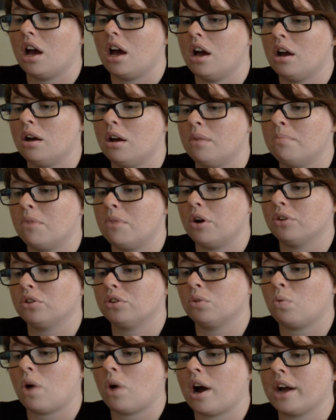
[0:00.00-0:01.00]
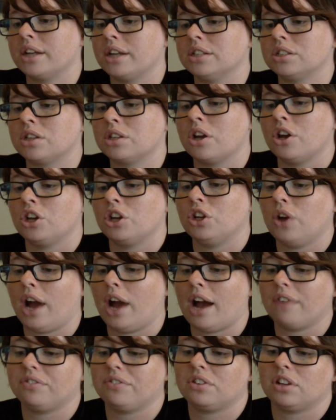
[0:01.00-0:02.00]
Otherwise, you
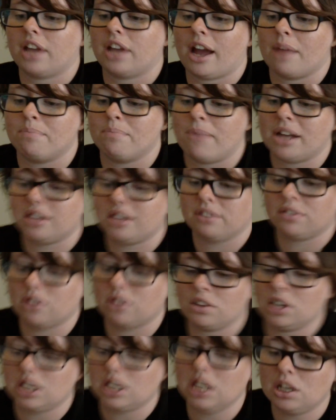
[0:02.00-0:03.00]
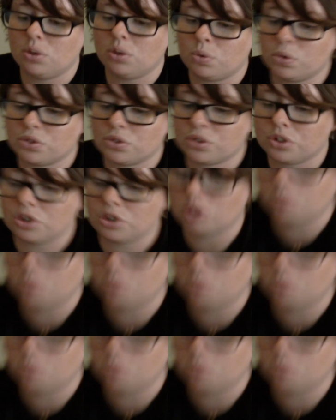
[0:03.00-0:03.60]
have to get medicine equal to